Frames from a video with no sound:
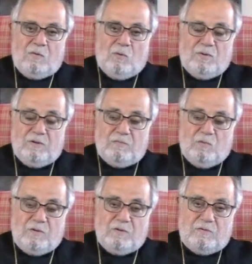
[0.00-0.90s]
When
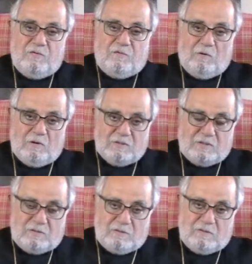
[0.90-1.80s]
the
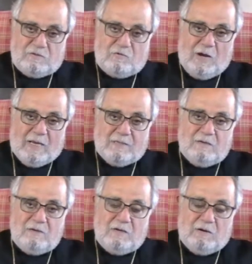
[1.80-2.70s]
divorce is
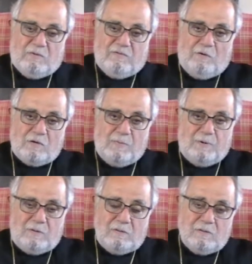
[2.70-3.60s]
granted and
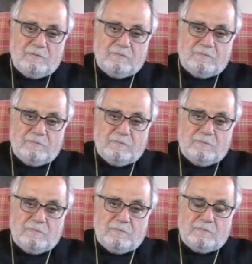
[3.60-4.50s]
irrevocable,
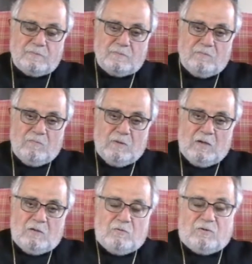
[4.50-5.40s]

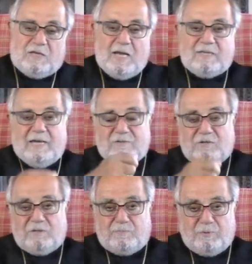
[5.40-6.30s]
you take that
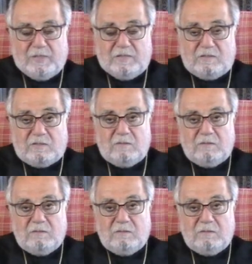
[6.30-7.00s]
to the priest